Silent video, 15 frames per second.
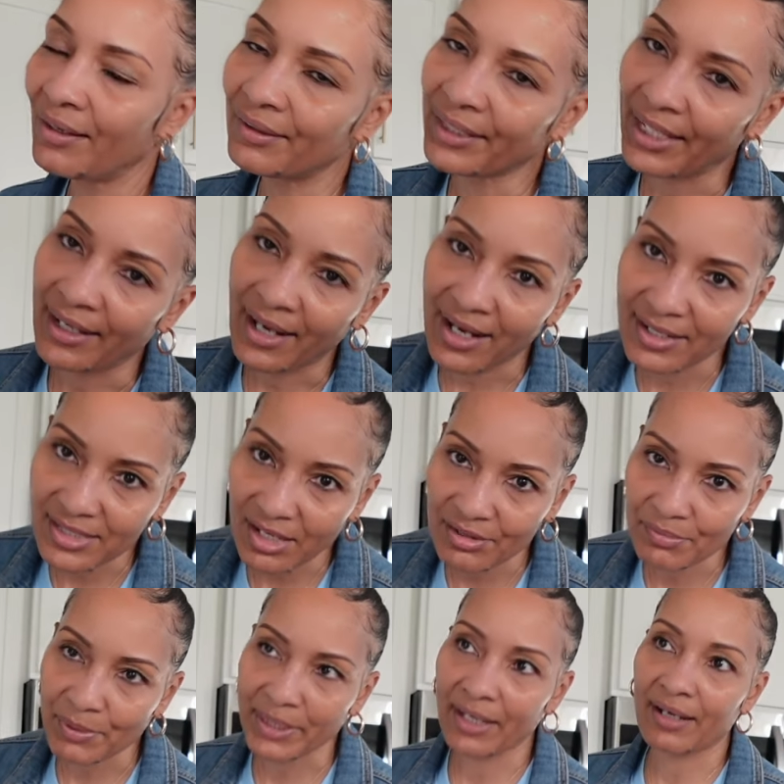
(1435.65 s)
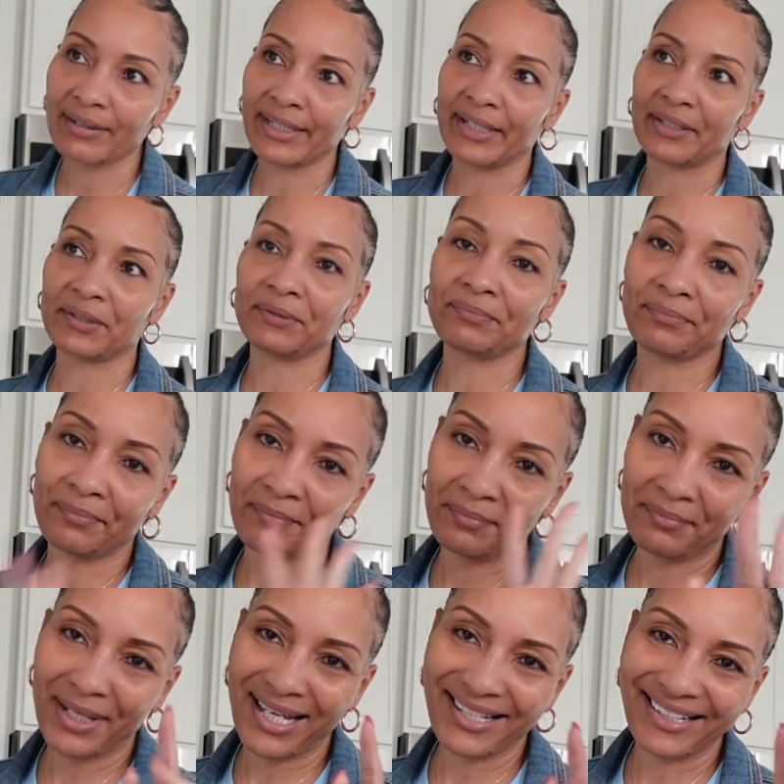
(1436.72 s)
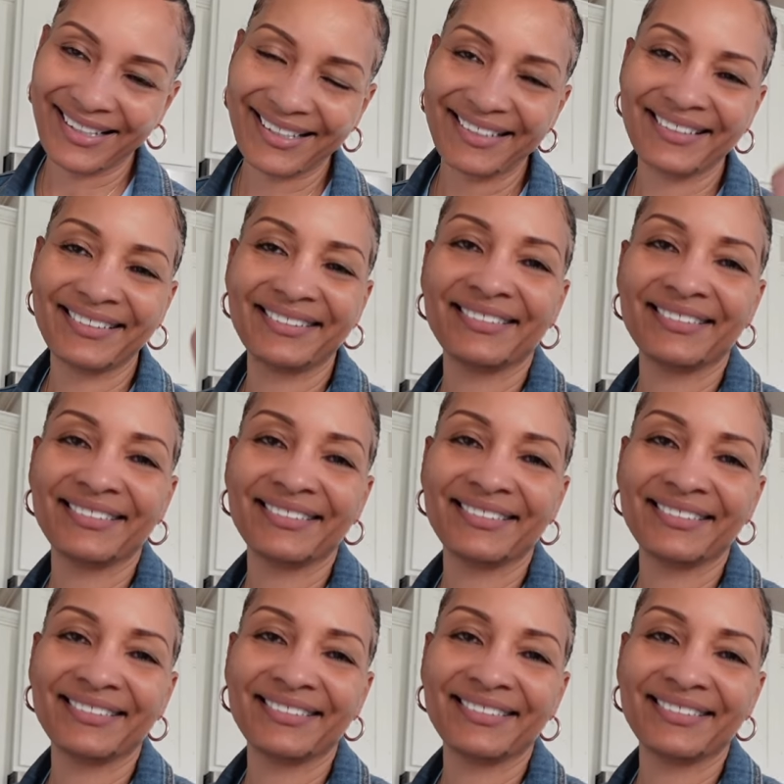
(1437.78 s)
Okay, I'll talk with y'all later. Bye.